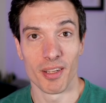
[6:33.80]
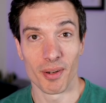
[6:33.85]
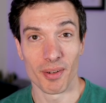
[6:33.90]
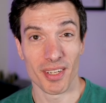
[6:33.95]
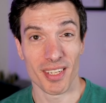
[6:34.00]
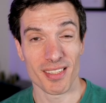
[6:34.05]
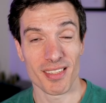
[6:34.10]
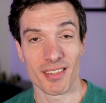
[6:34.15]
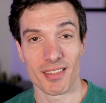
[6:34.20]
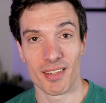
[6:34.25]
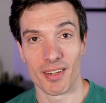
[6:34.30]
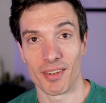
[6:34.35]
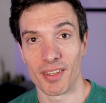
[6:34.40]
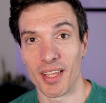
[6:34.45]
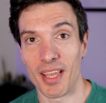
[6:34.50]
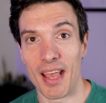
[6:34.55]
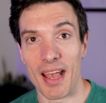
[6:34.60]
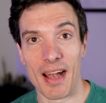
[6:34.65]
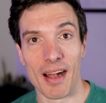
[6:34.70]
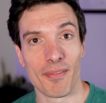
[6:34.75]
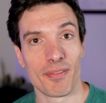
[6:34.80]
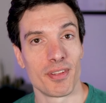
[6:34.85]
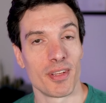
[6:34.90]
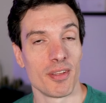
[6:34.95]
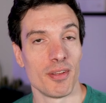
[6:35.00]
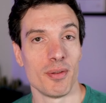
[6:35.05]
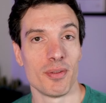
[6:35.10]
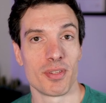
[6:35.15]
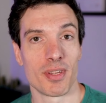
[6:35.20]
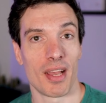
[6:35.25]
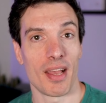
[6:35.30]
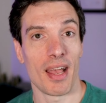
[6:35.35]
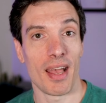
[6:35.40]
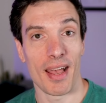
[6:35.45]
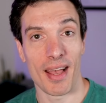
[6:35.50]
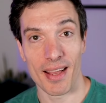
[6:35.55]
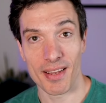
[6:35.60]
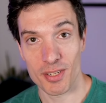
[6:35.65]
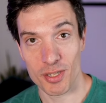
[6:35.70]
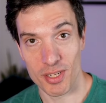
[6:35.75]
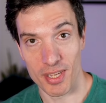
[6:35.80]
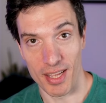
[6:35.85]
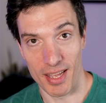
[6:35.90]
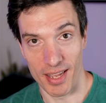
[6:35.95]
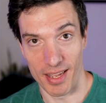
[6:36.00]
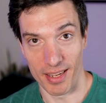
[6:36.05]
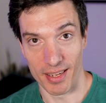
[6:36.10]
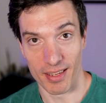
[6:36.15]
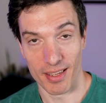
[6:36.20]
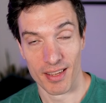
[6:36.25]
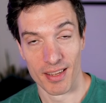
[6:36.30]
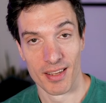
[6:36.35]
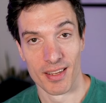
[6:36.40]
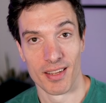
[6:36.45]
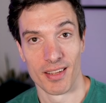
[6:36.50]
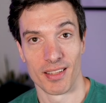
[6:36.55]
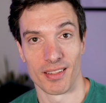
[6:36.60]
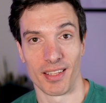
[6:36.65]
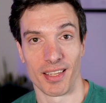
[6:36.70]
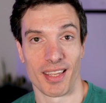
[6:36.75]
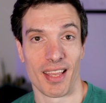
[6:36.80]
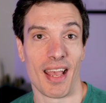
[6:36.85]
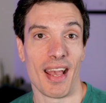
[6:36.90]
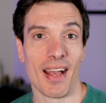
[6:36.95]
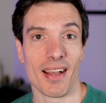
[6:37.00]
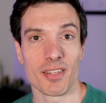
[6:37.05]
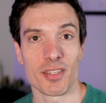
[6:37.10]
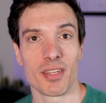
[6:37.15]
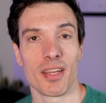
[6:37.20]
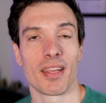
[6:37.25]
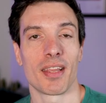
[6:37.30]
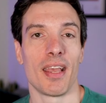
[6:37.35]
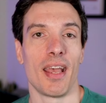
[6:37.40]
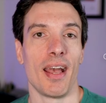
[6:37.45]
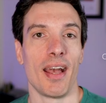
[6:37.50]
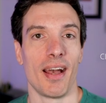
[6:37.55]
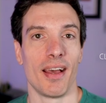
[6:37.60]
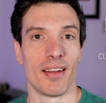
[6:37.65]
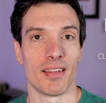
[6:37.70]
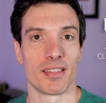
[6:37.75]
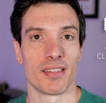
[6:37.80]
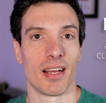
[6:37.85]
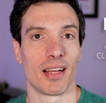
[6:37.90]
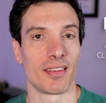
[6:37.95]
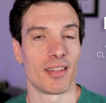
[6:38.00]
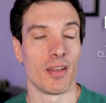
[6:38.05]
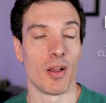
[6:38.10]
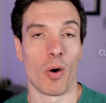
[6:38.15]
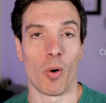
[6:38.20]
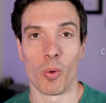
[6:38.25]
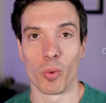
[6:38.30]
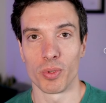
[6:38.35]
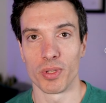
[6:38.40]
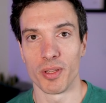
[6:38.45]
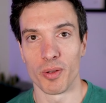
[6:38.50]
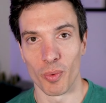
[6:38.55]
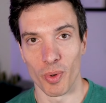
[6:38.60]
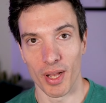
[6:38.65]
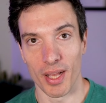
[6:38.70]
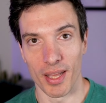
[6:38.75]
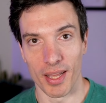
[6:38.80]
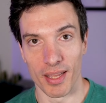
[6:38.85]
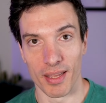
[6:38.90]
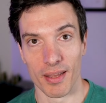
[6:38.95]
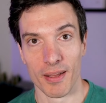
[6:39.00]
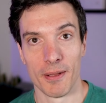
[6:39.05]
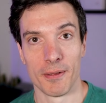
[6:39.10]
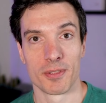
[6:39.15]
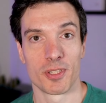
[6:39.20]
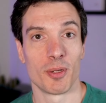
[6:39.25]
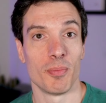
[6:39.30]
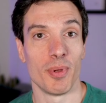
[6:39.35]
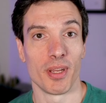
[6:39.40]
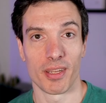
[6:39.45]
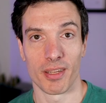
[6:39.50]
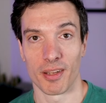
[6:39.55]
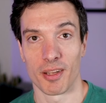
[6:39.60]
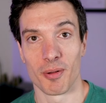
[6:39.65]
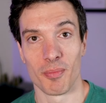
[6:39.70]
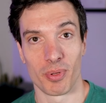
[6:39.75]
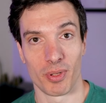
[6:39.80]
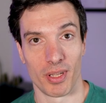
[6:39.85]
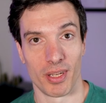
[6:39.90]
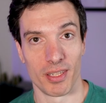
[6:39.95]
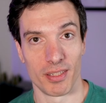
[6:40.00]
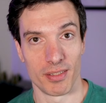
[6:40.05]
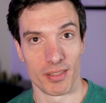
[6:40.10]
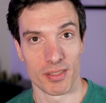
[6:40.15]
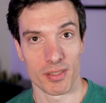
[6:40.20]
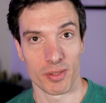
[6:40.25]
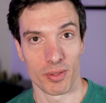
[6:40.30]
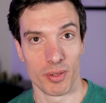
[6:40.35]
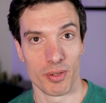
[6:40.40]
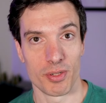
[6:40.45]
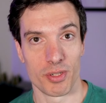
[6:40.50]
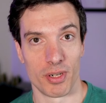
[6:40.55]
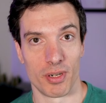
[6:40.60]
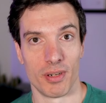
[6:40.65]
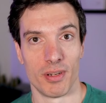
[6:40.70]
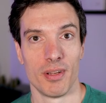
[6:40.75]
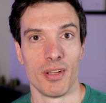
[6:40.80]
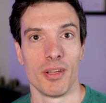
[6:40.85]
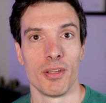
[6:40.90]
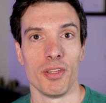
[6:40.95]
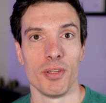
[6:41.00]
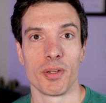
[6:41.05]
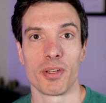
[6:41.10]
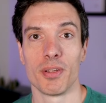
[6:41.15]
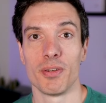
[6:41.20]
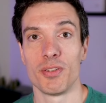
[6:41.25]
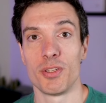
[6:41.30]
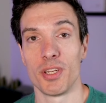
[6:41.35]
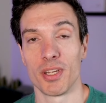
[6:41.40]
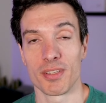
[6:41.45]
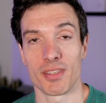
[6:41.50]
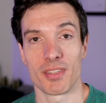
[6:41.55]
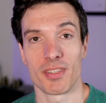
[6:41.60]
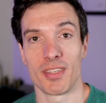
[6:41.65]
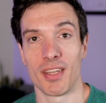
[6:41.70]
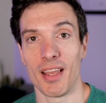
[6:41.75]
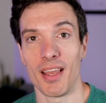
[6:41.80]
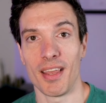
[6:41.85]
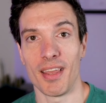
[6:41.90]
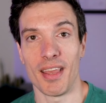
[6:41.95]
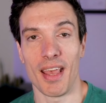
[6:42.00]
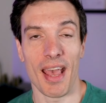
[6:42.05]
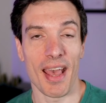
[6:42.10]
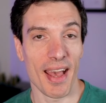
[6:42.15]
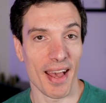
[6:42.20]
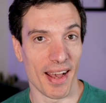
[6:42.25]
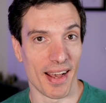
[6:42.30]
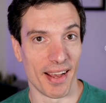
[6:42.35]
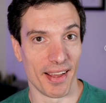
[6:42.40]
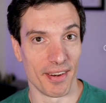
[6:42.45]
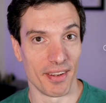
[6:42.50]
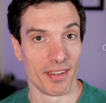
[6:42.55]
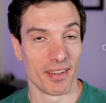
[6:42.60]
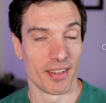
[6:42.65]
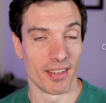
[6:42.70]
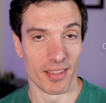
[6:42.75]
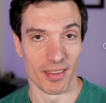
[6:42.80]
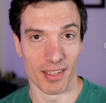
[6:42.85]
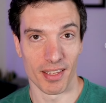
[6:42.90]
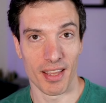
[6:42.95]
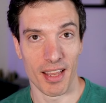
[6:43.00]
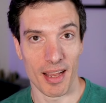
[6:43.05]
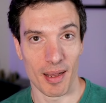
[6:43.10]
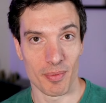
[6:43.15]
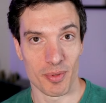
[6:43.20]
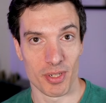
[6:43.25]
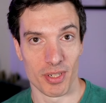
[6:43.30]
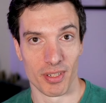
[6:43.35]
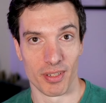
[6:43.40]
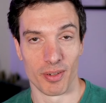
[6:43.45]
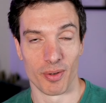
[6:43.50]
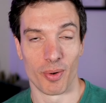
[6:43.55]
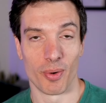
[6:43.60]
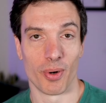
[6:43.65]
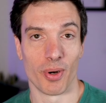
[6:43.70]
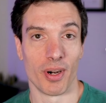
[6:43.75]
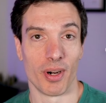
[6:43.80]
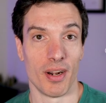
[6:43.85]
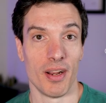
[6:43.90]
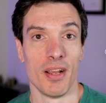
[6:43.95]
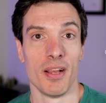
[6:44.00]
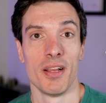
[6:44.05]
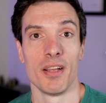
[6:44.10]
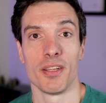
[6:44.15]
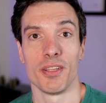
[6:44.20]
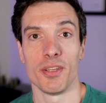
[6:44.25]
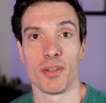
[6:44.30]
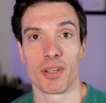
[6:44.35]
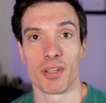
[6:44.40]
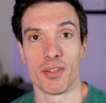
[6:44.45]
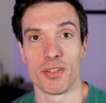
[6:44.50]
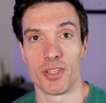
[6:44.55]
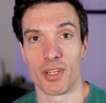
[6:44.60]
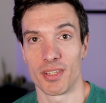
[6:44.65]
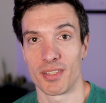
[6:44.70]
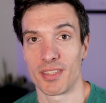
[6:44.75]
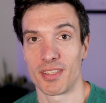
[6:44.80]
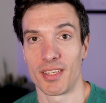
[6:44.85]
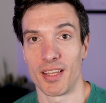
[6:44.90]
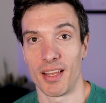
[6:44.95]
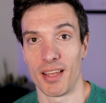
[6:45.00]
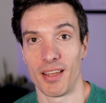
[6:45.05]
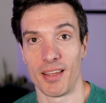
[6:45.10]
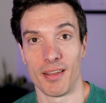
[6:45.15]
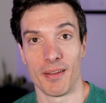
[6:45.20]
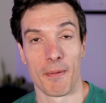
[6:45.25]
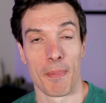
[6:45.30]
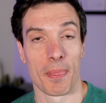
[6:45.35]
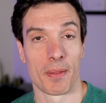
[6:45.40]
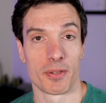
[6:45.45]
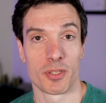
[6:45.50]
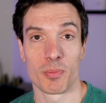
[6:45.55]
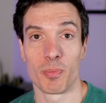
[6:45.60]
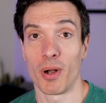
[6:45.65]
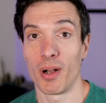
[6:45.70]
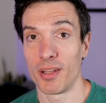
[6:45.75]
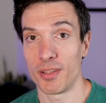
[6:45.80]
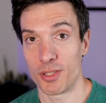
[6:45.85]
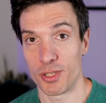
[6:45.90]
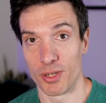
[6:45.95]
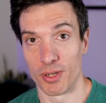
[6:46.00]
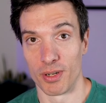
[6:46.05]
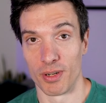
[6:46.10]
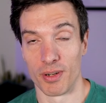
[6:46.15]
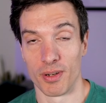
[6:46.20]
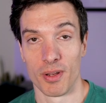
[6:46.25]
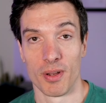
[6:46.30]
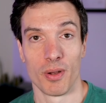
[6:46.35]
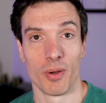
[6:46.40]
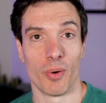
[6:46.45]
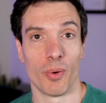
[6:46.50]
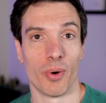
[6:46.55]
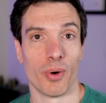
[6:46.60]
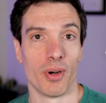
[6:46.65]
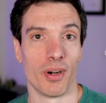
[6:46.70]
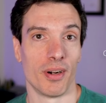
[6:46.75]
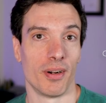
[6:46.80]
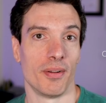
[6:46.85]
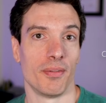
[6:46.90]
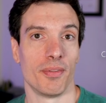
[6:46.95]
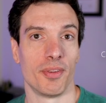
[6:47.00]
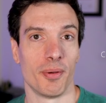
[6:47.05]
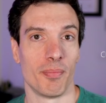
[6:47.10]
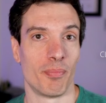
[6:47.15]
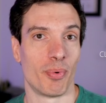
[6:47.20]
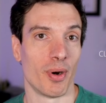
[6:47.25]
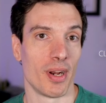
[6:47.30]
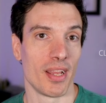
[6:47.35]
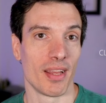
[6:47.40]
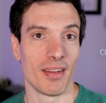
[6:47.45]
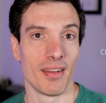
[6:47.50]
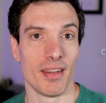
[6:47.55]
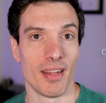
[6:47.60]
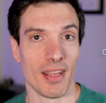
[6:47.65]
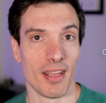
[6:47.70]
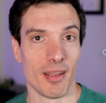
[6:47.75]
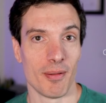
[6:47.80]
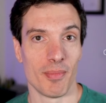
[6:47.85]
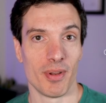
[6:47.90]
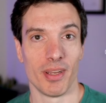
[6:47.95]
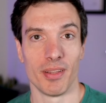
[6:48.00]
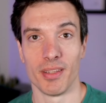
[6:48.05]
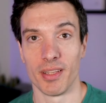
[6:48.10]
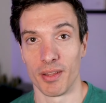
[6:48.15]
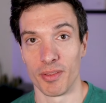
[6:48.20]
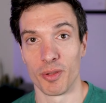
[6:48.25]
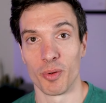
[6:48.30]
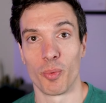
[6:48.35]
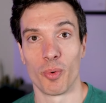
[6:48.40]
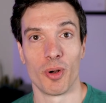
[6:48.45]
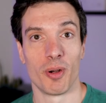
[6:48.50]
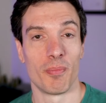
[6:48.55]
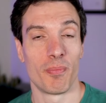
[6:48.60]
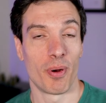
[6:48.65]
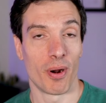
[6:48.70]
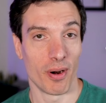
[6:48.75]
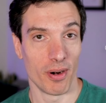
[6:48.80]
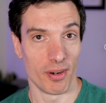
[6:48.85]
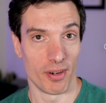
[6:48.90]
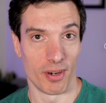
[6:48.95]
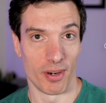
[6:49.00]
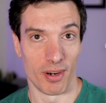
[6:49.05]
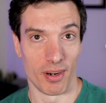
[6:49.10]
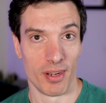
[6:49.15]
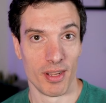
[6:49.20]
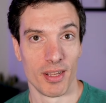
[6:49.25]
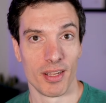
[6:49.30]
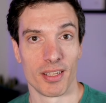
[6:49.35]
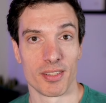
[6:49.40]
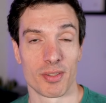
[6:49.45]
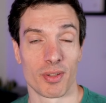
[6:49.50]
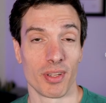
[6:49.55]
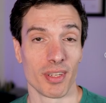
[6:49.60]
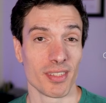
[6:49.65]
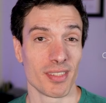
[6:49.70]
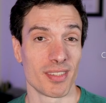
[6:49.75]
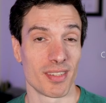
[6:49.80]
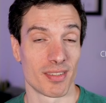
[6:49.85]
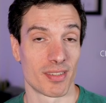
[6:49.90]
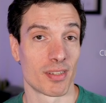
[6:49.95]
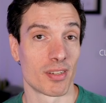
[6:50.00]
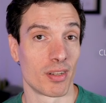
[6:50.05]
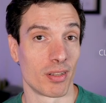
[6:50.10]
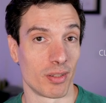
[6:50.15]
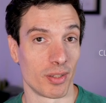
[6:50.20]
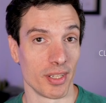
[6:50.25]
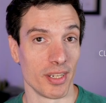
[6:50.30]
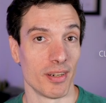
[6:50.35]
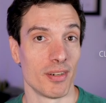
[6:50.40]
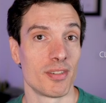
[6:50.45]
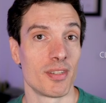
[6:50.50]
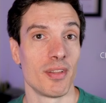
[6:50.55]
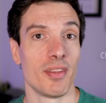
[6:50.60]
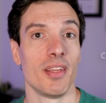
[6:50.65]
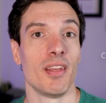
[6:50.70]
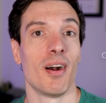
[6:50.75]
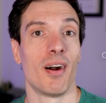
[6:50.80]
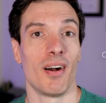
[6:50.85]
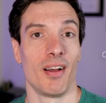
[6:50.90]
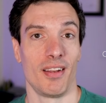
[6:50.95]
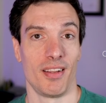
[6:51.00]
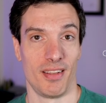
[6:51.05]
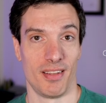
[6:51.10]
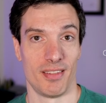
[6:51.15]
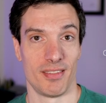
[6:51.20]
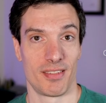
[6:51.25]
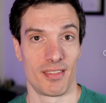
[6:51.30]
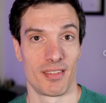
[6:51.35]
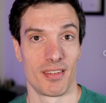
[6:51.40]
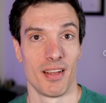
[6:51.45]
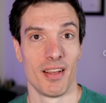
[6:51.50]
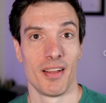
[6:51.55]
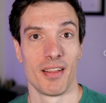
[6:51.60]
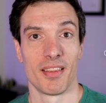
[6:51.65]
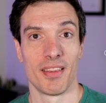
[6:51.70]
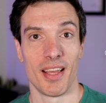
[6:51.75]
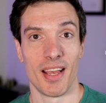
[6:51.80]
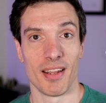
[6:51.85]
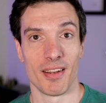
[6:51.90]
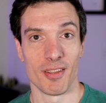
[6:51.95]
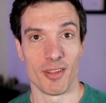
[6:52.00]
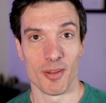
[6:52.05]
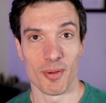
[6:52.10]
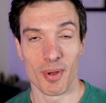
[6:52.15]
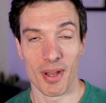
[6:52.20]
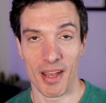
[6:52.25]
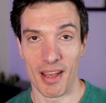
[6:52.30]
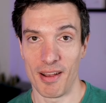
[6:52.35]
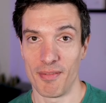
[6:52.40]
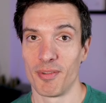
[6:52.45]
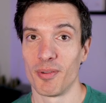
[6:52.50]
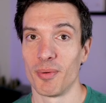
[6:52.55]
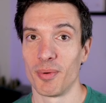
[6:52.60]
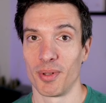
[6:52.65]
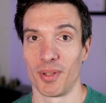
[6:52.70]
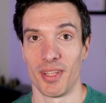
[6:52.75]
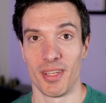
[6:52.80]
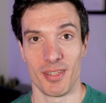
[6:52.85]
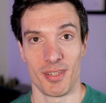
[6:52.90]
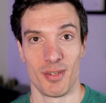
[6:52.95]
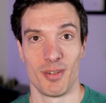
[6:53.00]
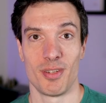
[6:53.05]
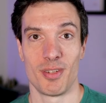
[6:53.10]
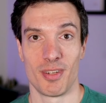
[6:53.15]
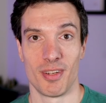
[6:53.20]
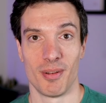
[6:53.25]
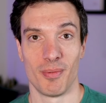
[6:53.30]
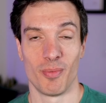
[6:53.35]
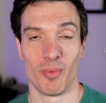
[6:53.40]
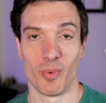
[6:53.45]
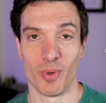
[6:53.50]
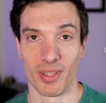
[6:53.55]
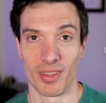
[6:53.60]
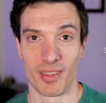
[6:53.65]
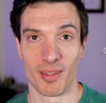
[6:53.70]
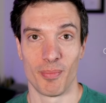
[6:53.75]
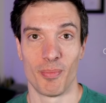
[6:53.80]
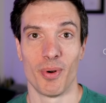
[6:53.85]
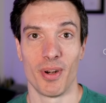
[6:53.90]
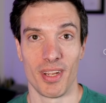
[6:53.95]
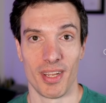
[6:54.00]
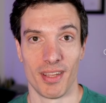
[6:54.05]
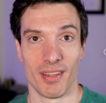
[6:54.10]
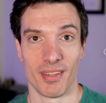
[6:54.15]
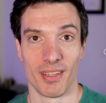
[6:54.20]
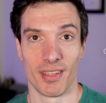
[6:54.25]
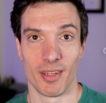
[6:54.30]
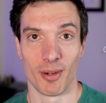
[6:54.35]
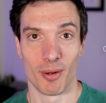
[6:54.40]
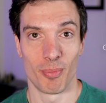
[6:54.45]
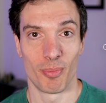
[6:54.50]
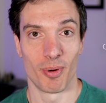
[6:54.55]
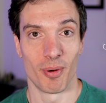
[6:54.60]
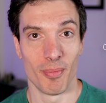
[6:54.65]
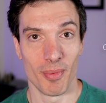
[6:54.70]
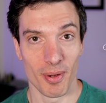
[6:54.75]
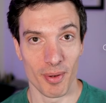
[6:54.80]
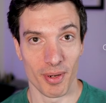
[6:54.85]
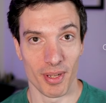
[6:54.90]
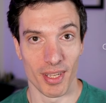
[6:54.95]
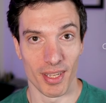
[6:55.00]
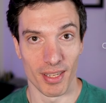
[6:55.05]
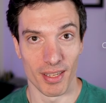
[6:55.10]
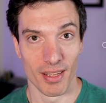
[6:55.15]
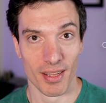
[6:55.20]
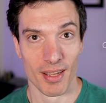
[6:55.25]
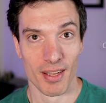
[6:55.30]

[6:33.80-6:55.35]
necessarily have to use a hashtag. Like, hashtag ad is not the only way to make a compliant disclosure. You can just say ad in the caption, or you can just say sponsored, or the brand name and then the word partner. As long as it's clear to the audience that you have a relationship with the brand that you're promoting